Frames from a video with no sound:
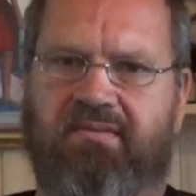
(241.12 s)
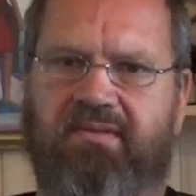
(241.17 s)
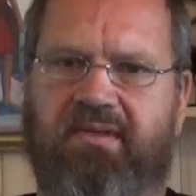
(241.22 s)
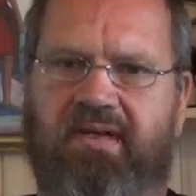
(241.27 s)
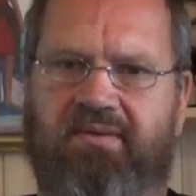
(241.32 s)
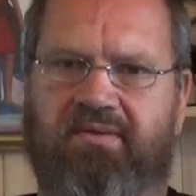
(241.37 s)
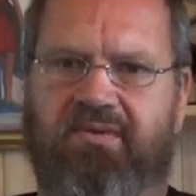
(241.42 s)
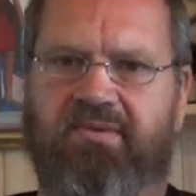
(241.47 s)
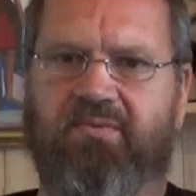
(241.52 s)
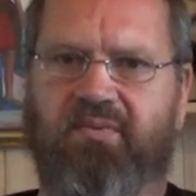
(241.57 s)

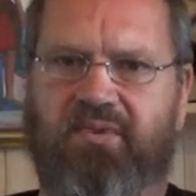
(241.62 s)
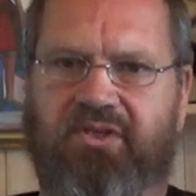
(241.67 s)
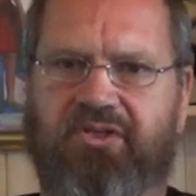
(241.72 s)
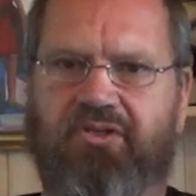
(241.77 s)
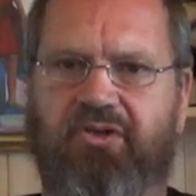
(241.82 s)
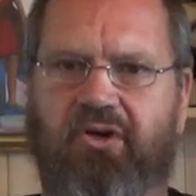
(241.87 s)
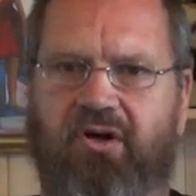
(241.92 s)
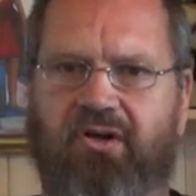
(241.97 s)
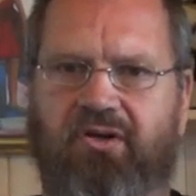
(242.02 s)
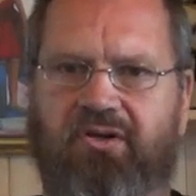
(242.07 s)
and we
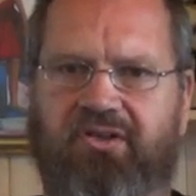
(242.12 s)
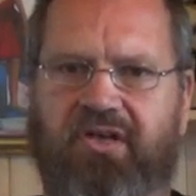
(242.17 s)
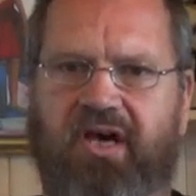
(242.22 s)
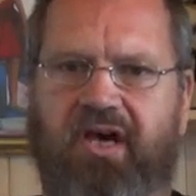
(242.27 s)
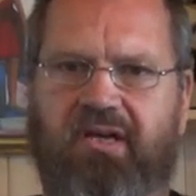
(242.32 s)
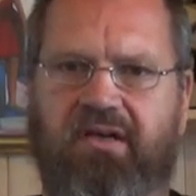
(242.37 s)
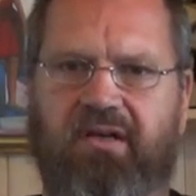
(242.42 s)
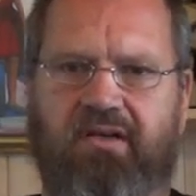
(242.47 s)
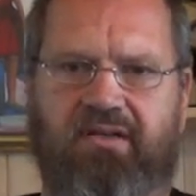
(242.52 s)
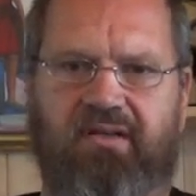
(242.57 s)
start
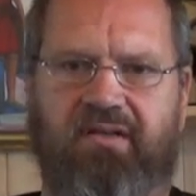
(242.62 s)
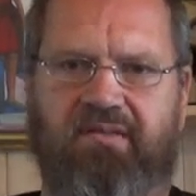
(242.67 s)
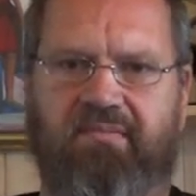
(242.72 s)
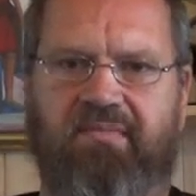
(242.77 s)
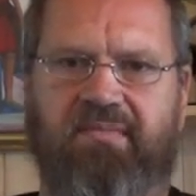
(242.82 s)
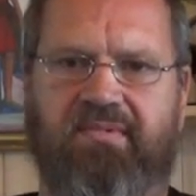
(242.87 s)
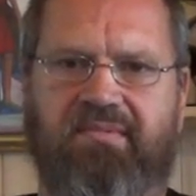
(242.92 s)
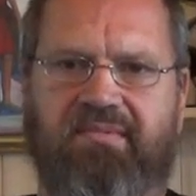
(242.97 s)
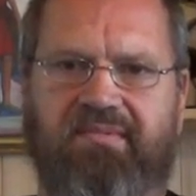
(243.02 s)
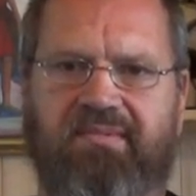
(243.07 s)
attacking
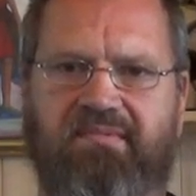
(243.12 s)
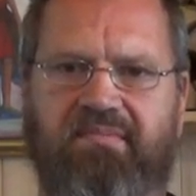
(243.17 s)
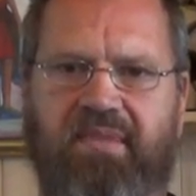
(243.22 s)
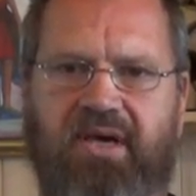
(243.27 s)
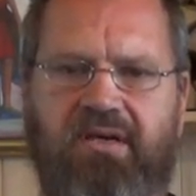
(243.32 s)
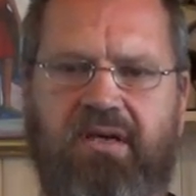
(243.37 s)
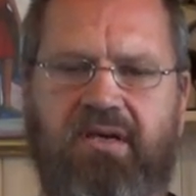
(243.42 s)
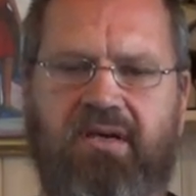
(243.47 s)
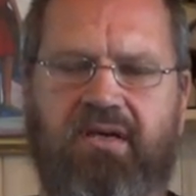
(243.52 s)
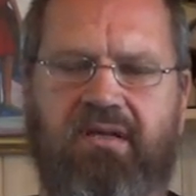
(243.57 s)
them,
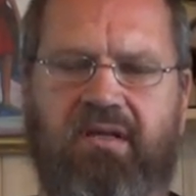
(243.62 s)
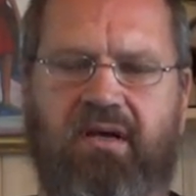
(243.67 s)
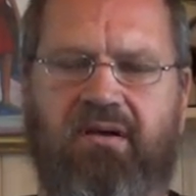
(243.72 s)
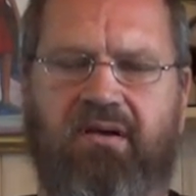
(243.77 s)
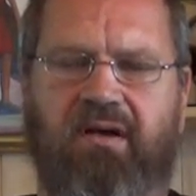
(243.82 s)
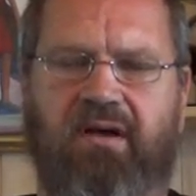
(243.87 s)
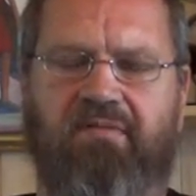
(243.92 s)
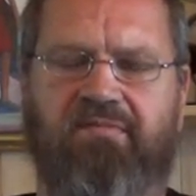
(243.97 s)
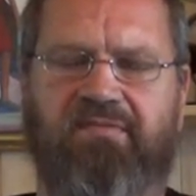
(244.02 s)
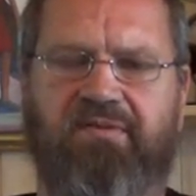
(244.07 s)
making it
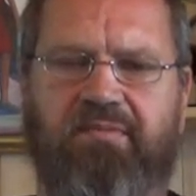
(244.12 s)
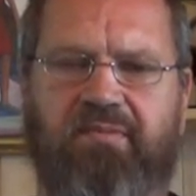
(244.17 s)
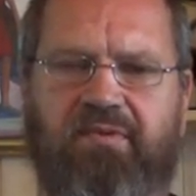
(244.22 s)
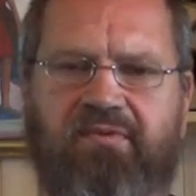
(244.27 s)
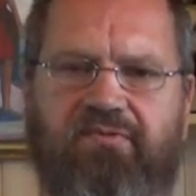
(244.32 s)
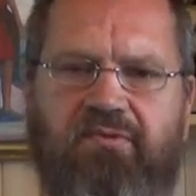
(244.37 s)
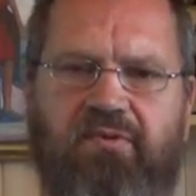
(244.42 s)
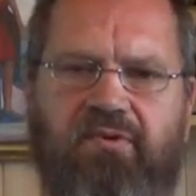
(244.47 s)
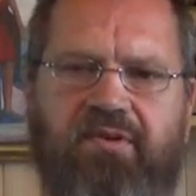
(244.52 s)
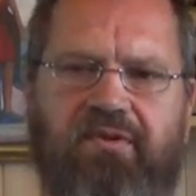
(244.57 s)
uncomfortable
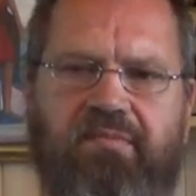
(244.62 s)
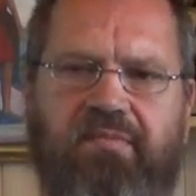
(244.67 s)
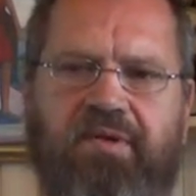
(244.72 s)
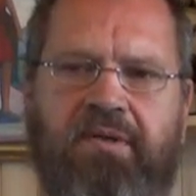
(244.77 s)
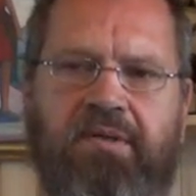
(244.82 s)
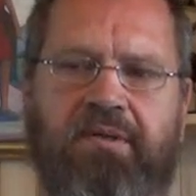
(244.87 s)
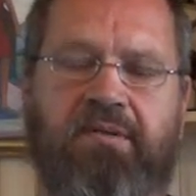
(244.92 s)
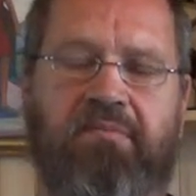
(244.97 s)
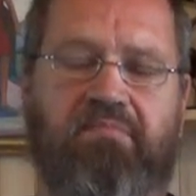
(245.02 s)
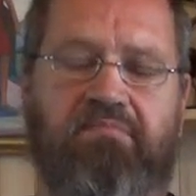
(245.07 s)
for them,
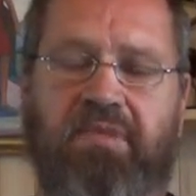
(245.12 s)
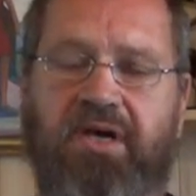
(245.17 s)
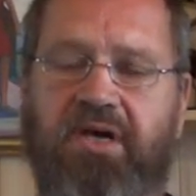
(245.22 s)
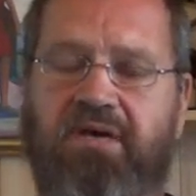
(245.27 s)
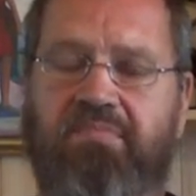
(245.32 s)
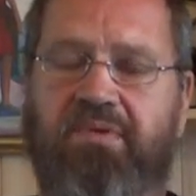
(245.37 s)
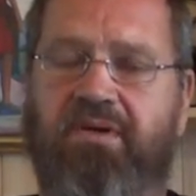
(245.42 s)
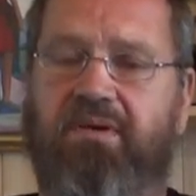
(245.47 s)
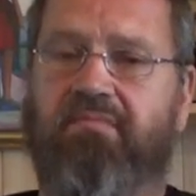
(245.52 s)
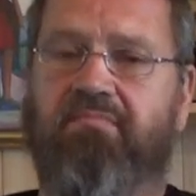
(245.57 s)

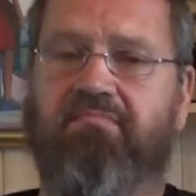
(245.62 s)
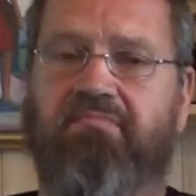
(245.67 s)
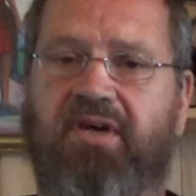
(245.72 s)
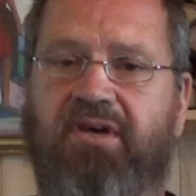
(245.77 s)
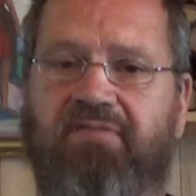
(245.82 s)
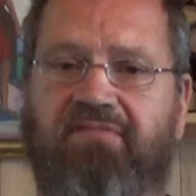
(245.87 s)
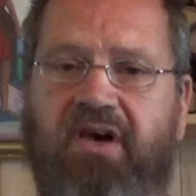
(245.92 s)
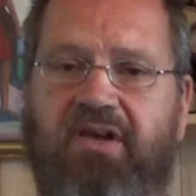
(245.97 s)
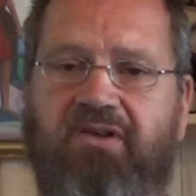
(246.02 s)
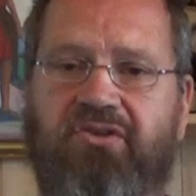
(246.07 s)
maybe
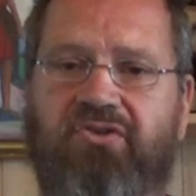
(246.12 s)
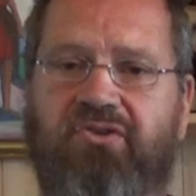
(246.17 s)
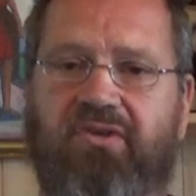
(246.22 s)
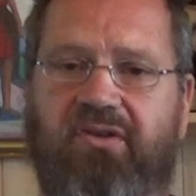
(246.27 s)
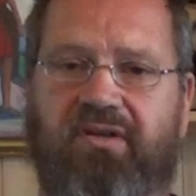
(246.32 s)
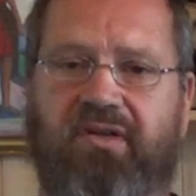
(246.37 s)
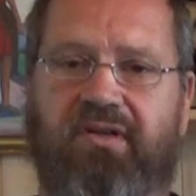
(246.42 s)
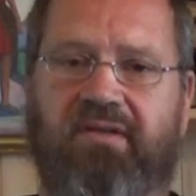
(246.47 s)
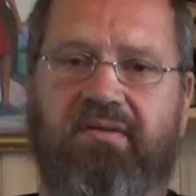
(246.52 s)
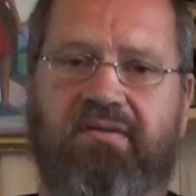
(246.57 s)

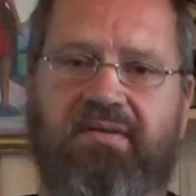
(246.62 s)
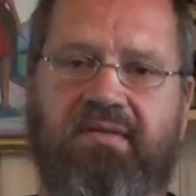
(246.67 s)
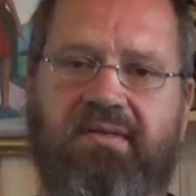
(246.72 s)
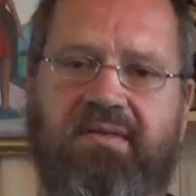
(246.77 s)
eventually